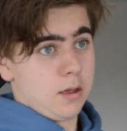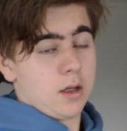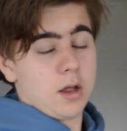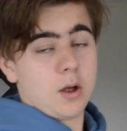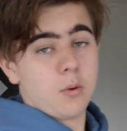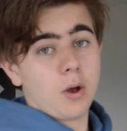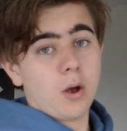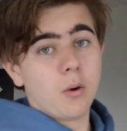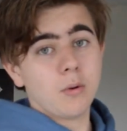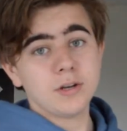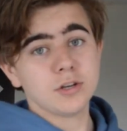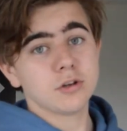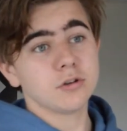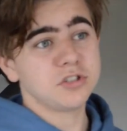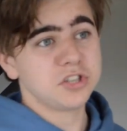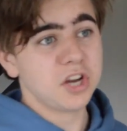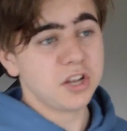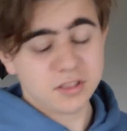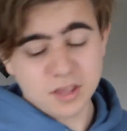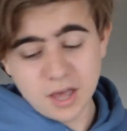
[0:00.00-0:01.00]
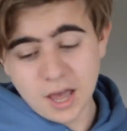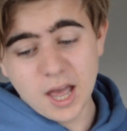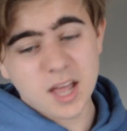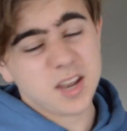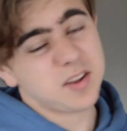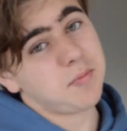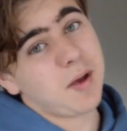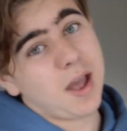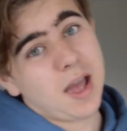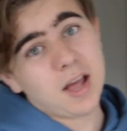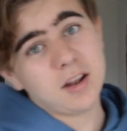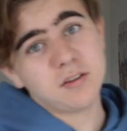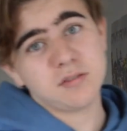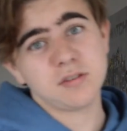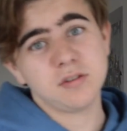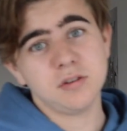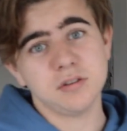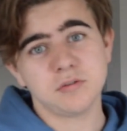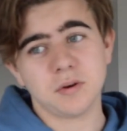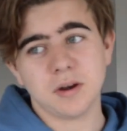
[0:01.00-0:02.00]
I went to go shake their hands, my hands are
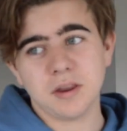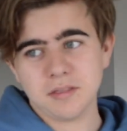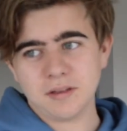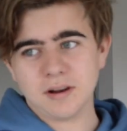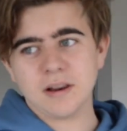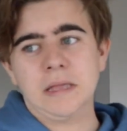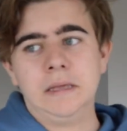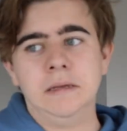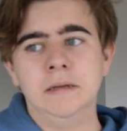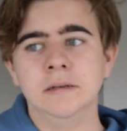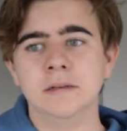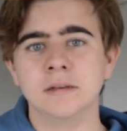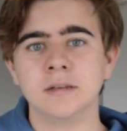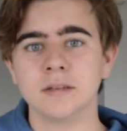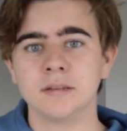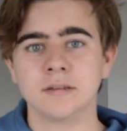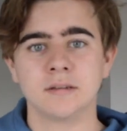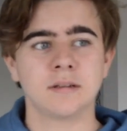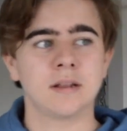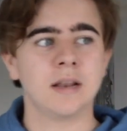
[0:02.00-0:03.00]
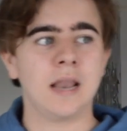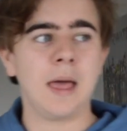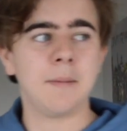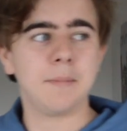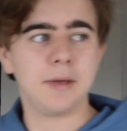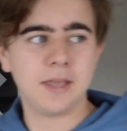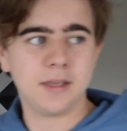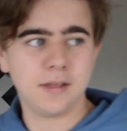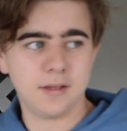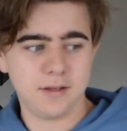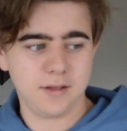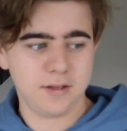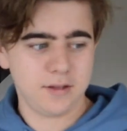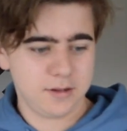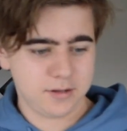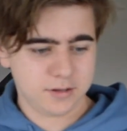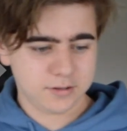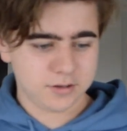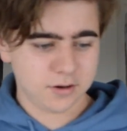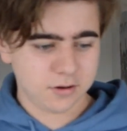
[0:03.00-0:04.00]
too sweaty, they're like, clammy.
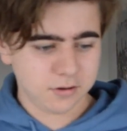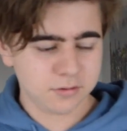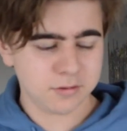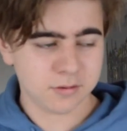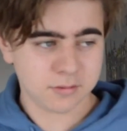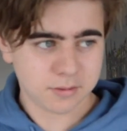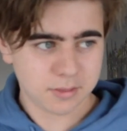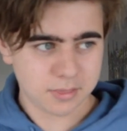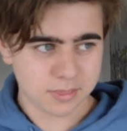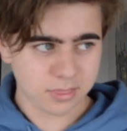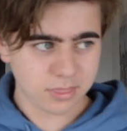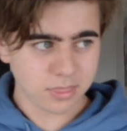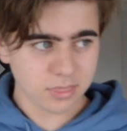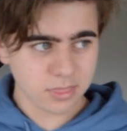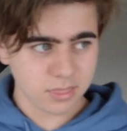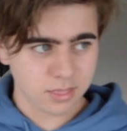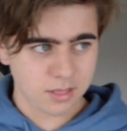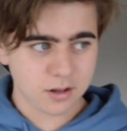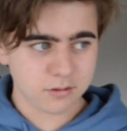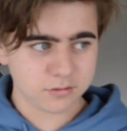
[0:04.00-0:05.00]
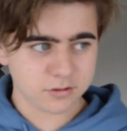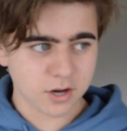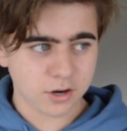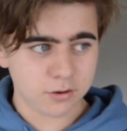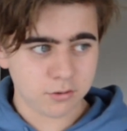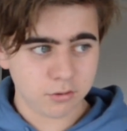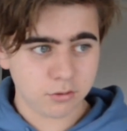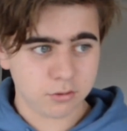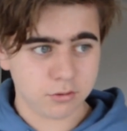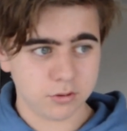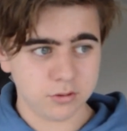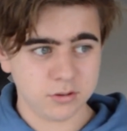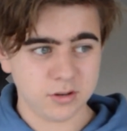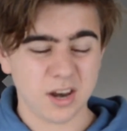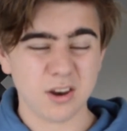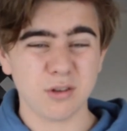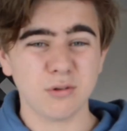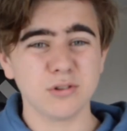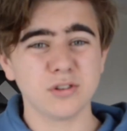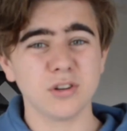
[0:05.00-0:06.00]
So that was kind of awkward.
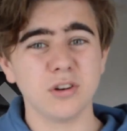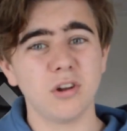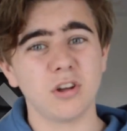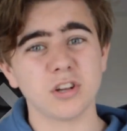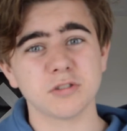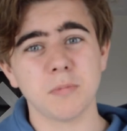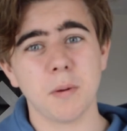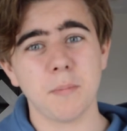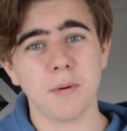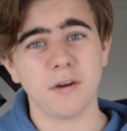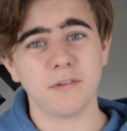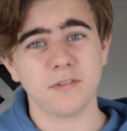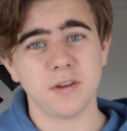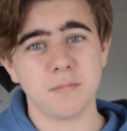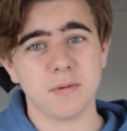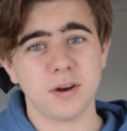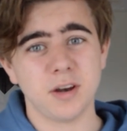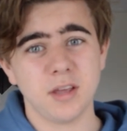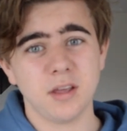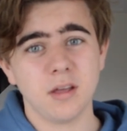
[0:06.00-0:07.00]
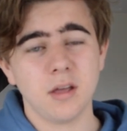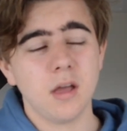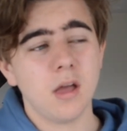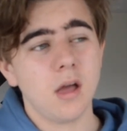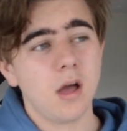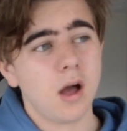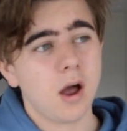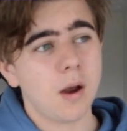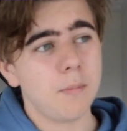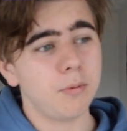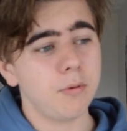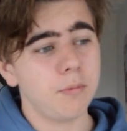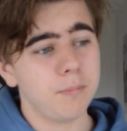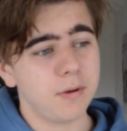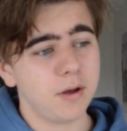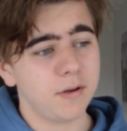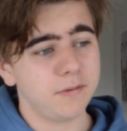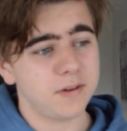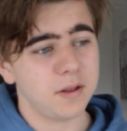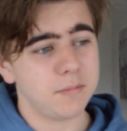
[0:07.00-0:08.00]
And I also lost my birthday money. I brought
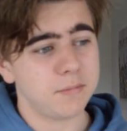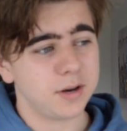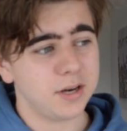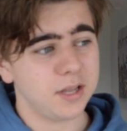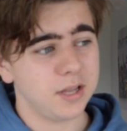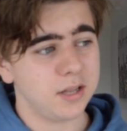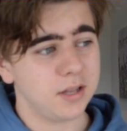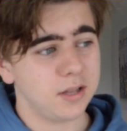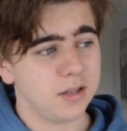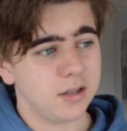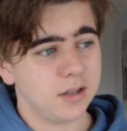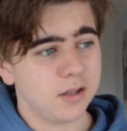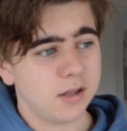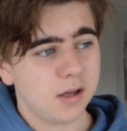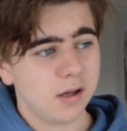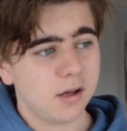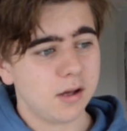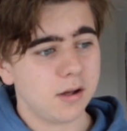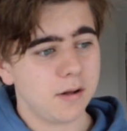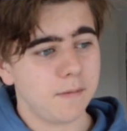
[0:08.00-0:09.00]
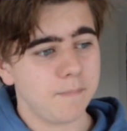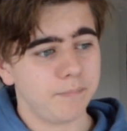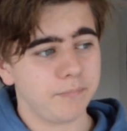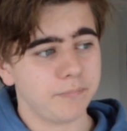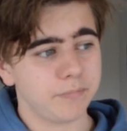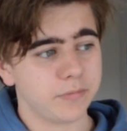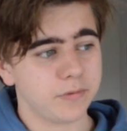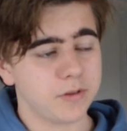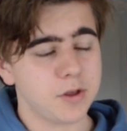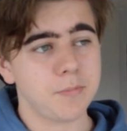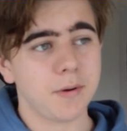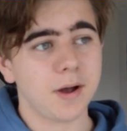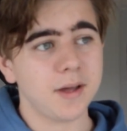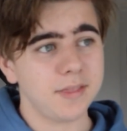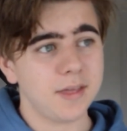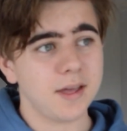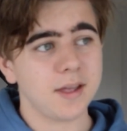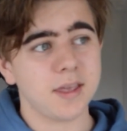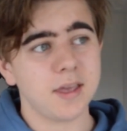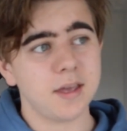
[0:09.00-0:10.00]
birthday money to buy
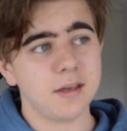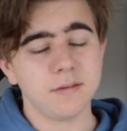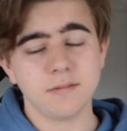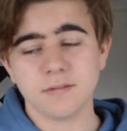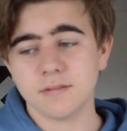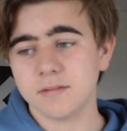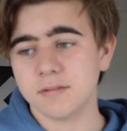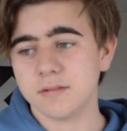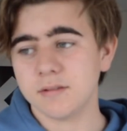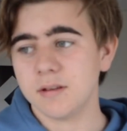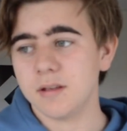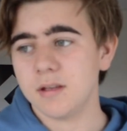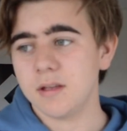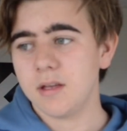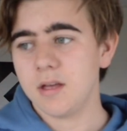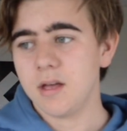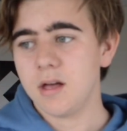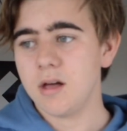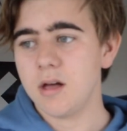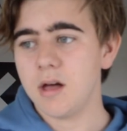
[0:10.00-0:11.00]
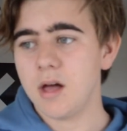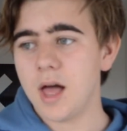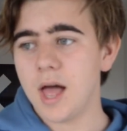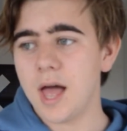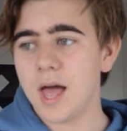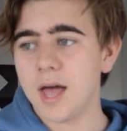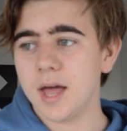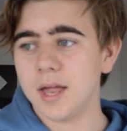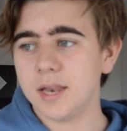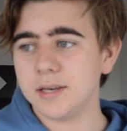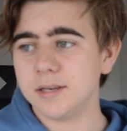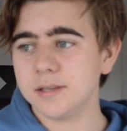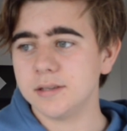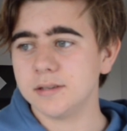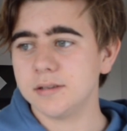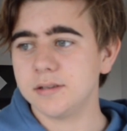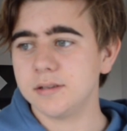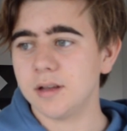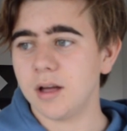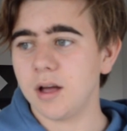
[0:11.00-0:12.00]
their gifts,
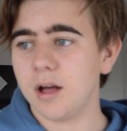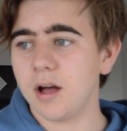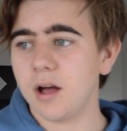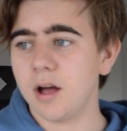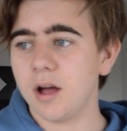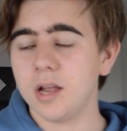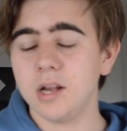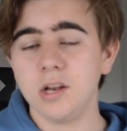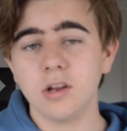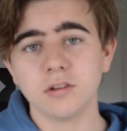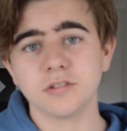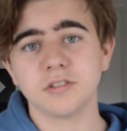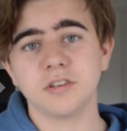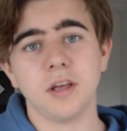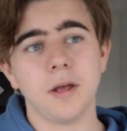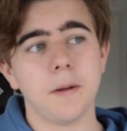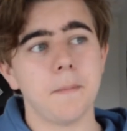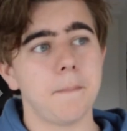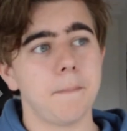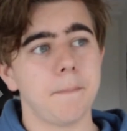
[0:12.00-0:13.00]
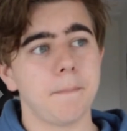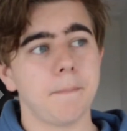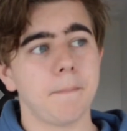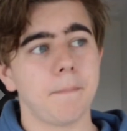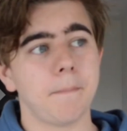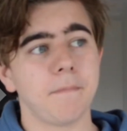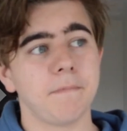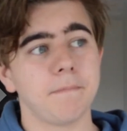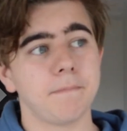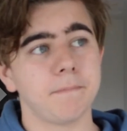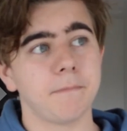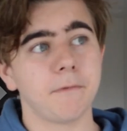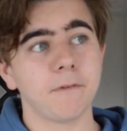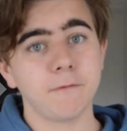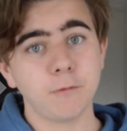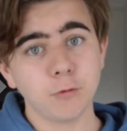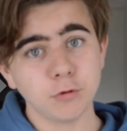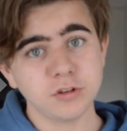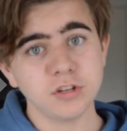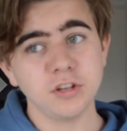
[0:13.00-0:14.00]
and I lost it.
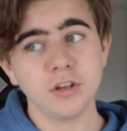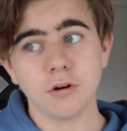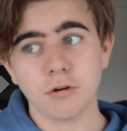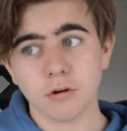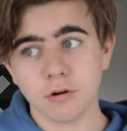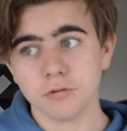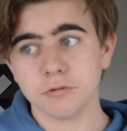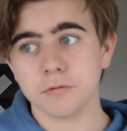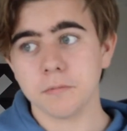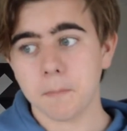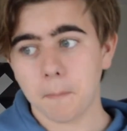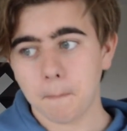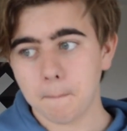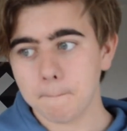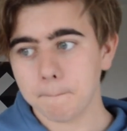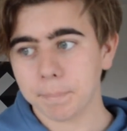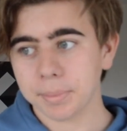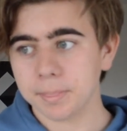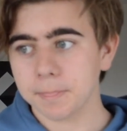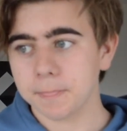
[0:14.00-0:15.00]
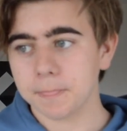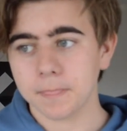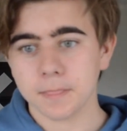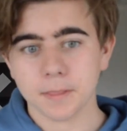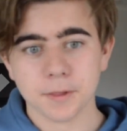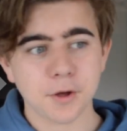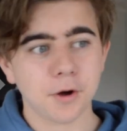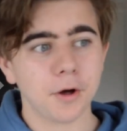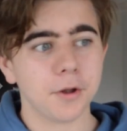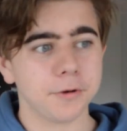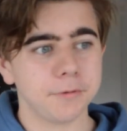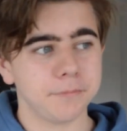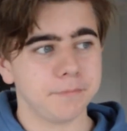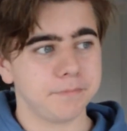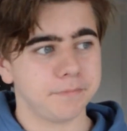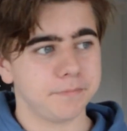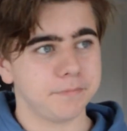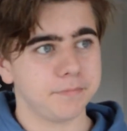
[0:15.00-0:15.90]
40 euros. Gone.